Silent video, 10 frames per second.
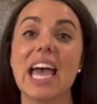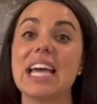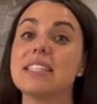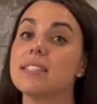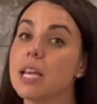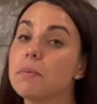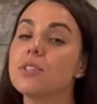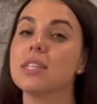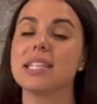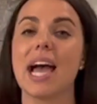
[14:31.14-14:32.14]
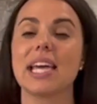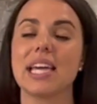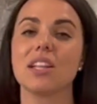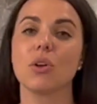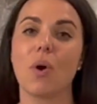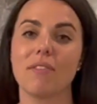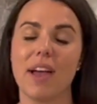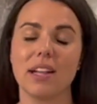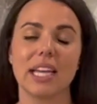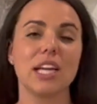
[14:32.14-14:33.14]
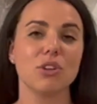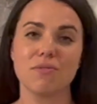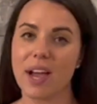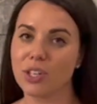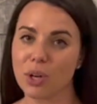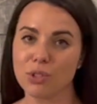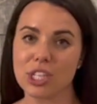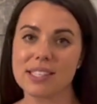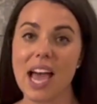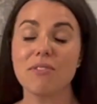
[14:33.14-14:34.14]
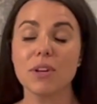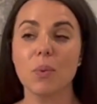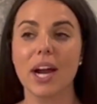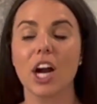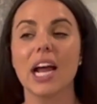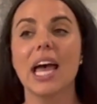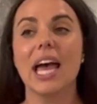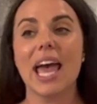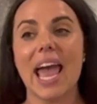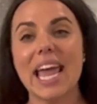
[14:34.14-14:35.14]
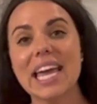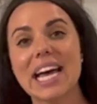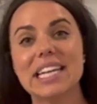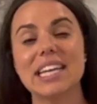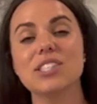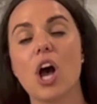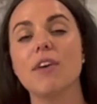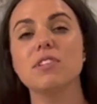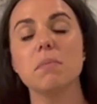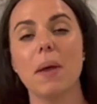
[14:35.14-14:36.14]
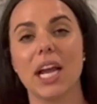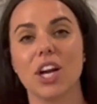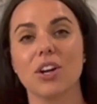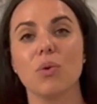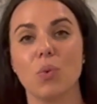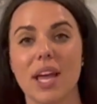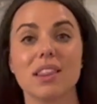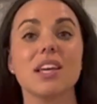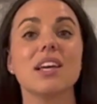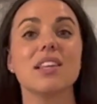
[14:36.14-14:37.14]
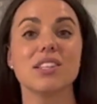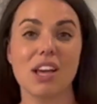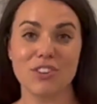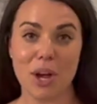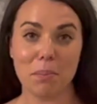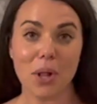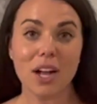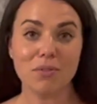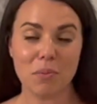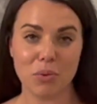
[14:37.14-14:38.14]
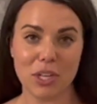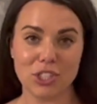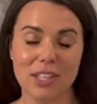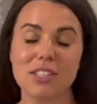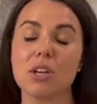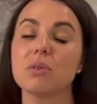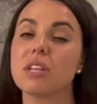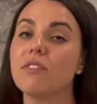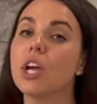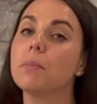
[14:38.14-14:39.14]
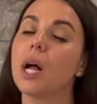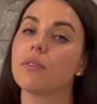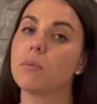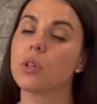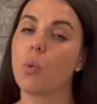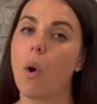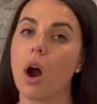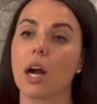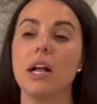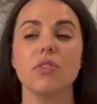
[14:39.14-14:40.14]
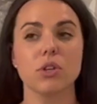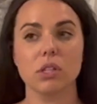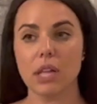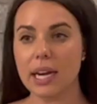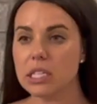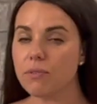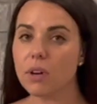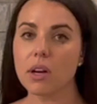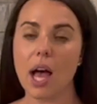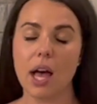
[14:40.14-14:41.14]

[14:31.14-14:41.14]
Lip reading: a staple to the diet in the Loire Valley, and you'll find goat cheese everywhere. And it's often paired with the Sauvignon Blanc from the region. So Sauvignon Blanc from the Loire, there's a lot of different